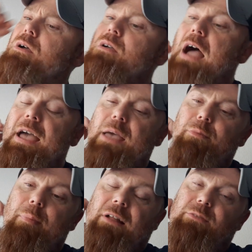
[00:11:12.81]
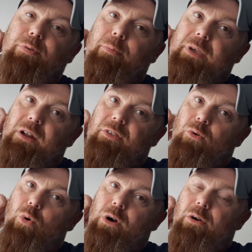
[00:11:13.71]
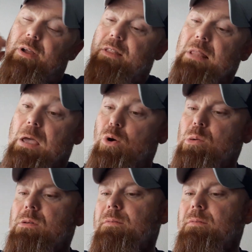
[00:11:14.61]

I am about to put me another order in, though.